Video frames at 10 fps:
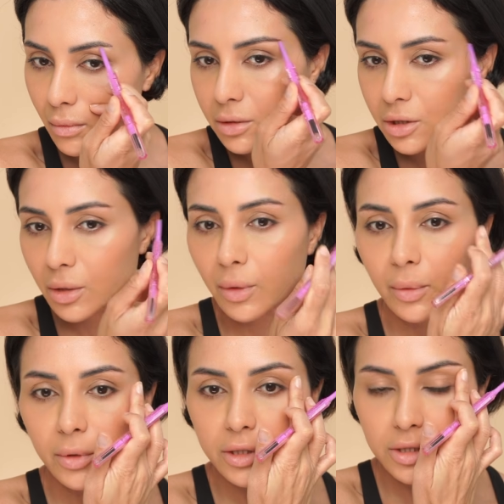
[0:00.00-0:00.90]
Do you know what I
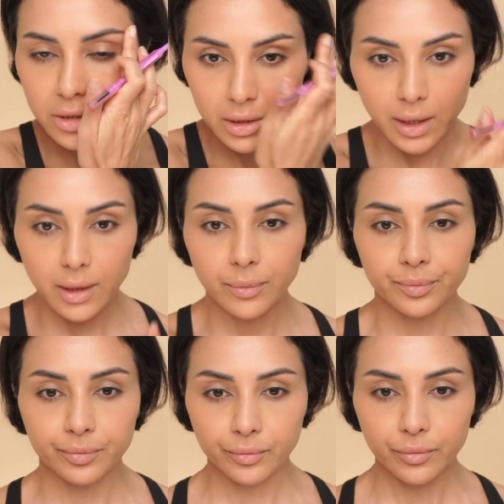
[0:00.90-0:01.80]
want to do today?
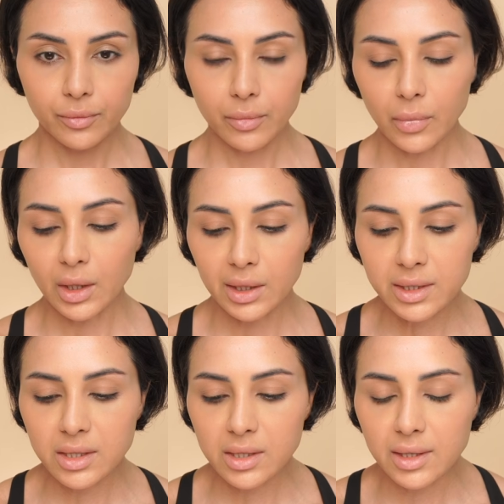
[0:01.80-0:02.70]

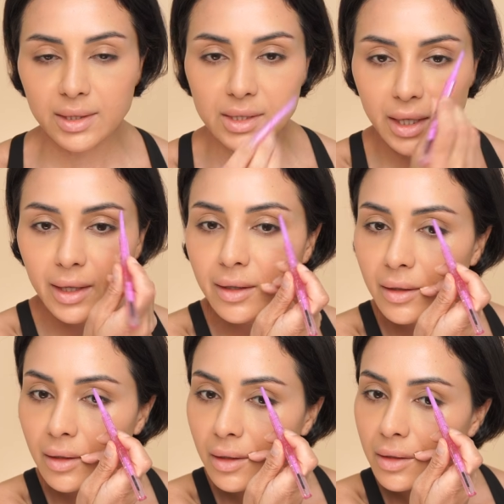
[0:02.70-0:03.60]
It's a Sunday,
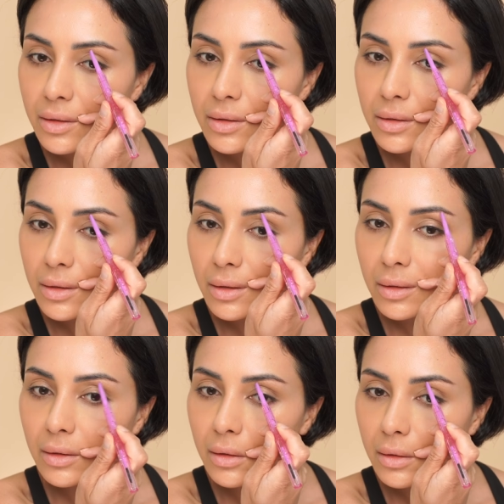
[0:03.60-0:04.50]

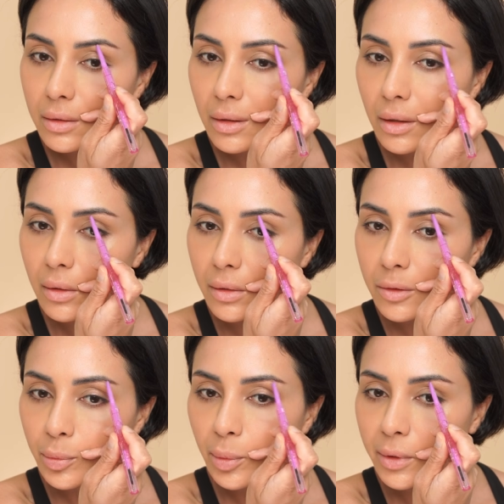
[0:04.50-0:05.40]
so this
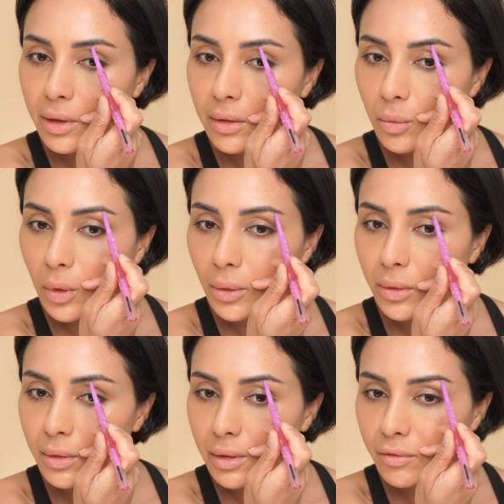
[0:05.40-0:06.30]
probably won't
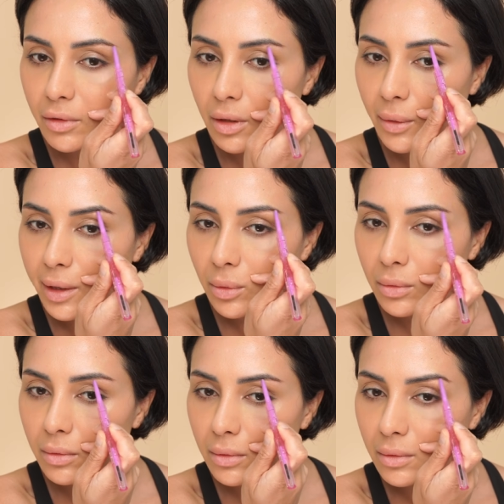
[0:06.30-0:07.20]
even go out.
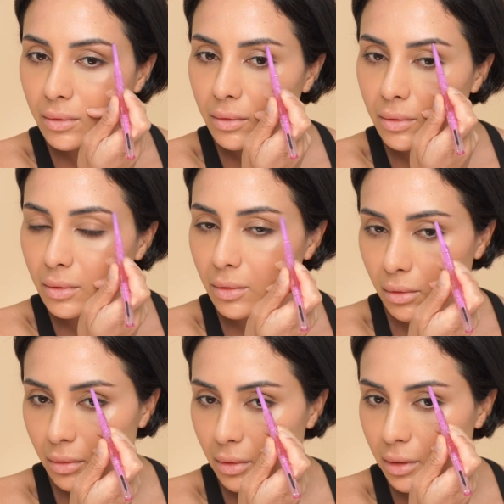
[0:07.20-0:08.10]

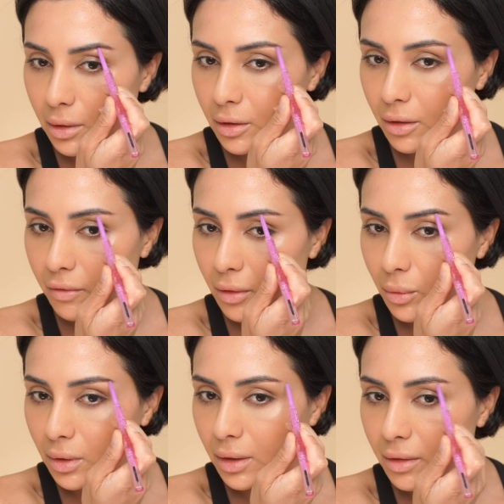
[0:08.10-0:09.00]
I don't even know
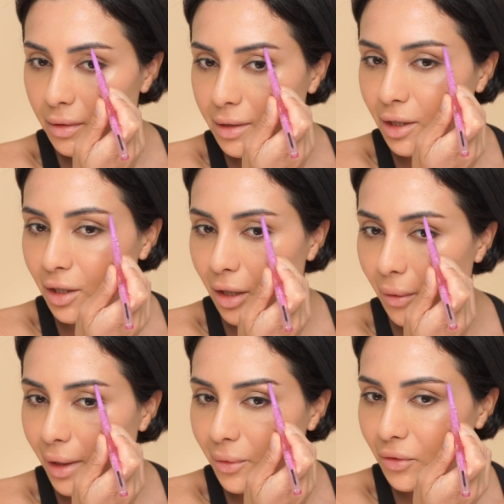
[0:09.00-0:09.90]
what day this is going to go
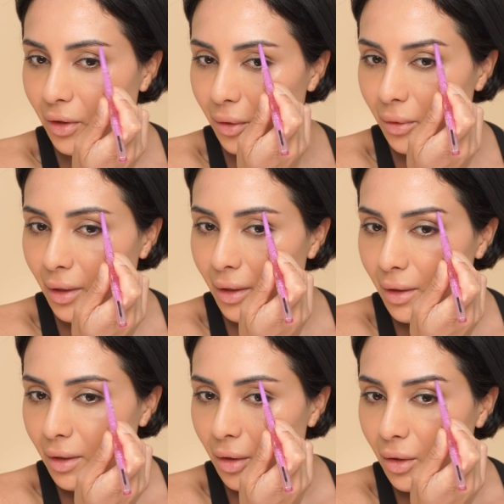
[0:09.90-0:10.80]
out. So
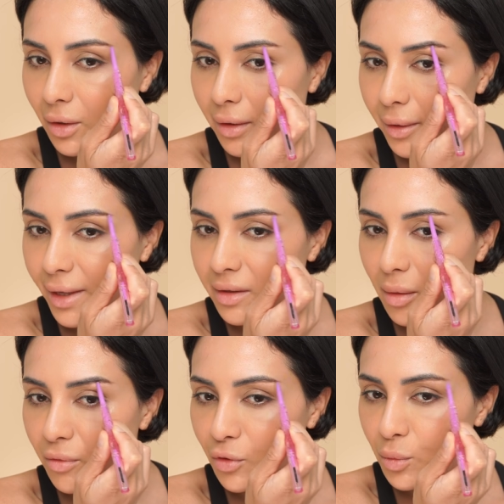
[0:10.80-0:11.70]
as
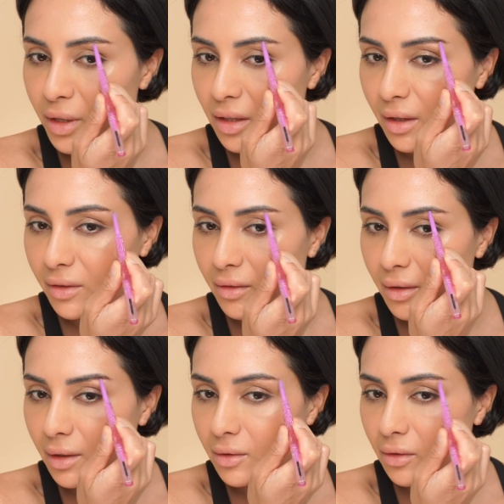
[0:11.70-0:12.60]
I'm filming this,
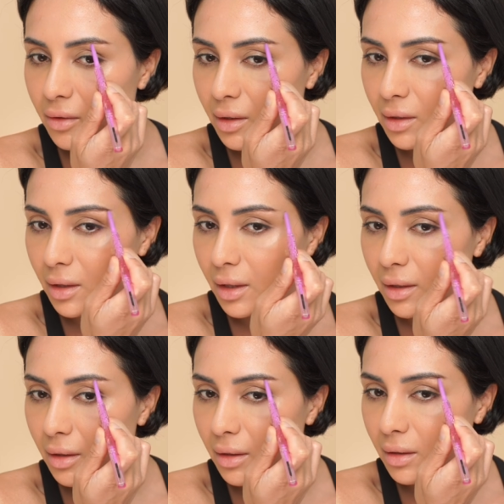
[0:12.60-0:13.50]
it is a
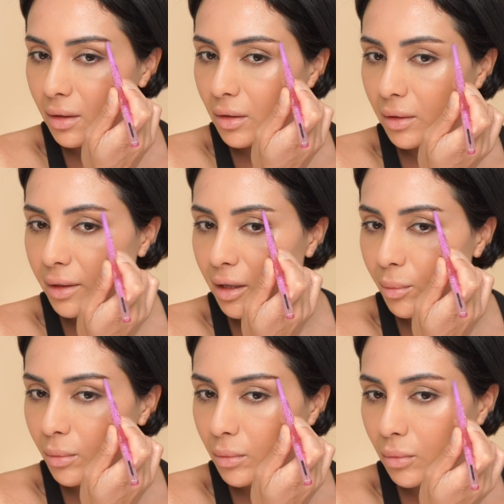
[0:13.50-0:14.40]
Sunday and I am